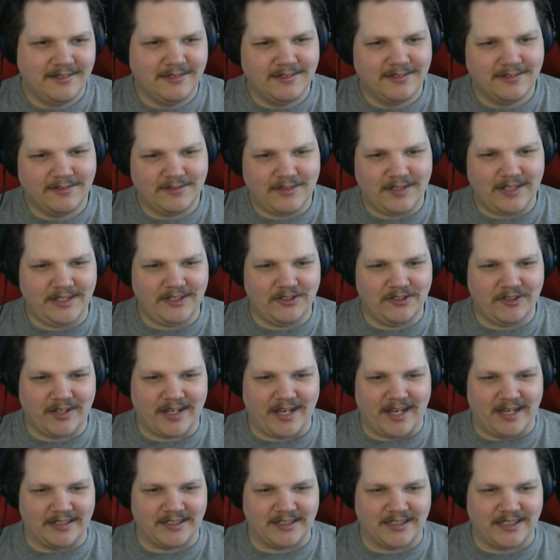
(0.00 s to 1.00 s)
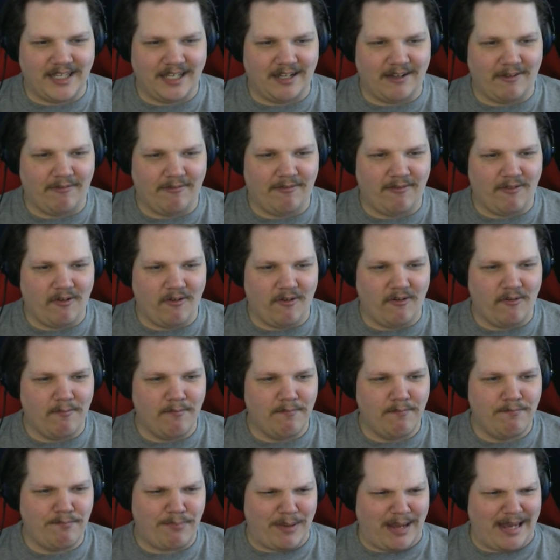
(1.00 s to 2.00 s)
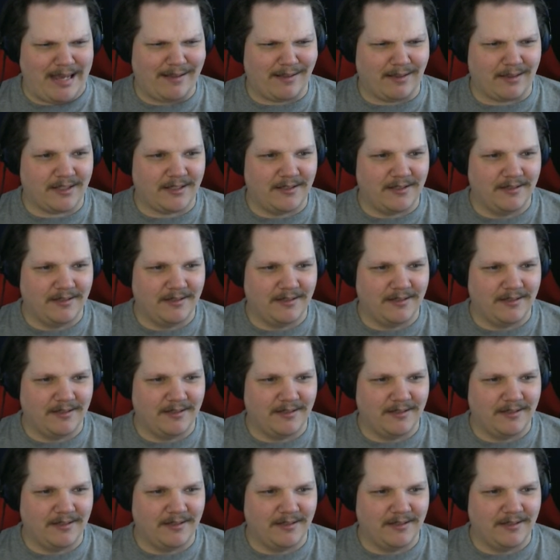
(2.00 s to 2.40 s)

What is your guess? Telephone, belt,